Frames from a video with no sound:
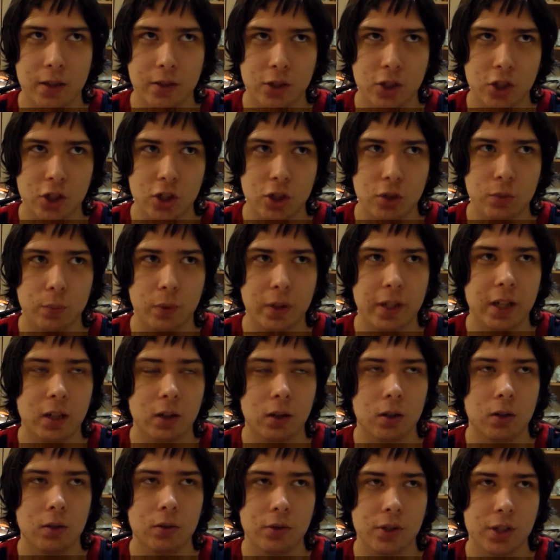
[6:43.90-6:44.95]

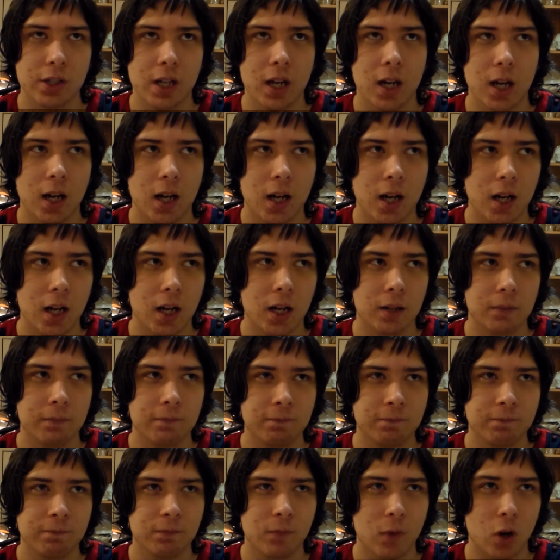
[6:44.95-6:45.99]
superheroes
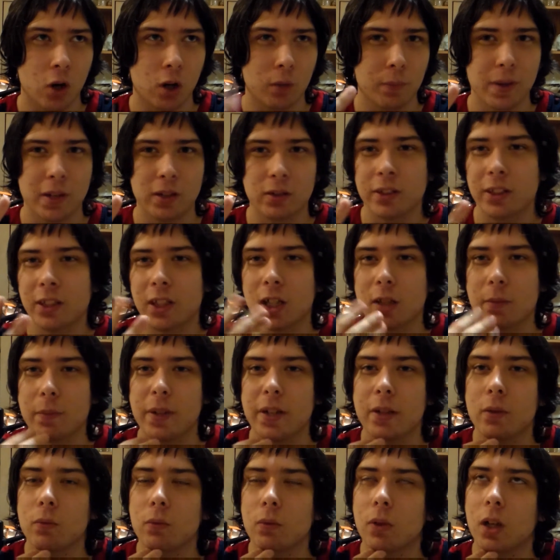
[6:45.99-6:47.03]
are apparently going to
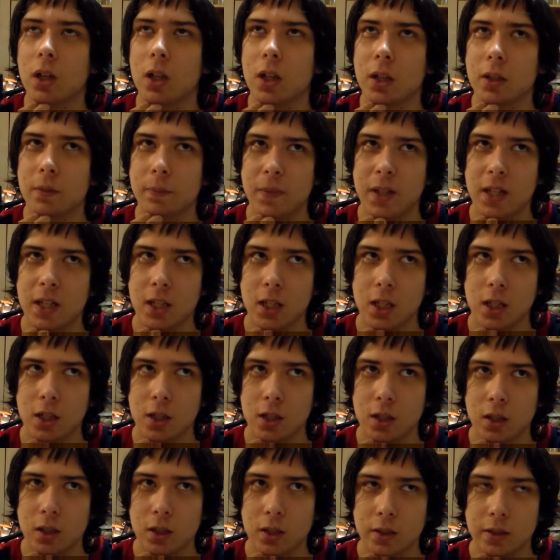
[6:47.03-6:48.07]
be
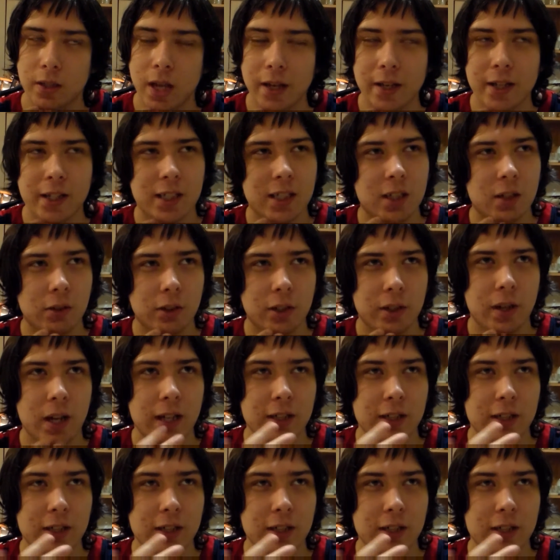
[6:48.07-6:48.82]
not necessarily.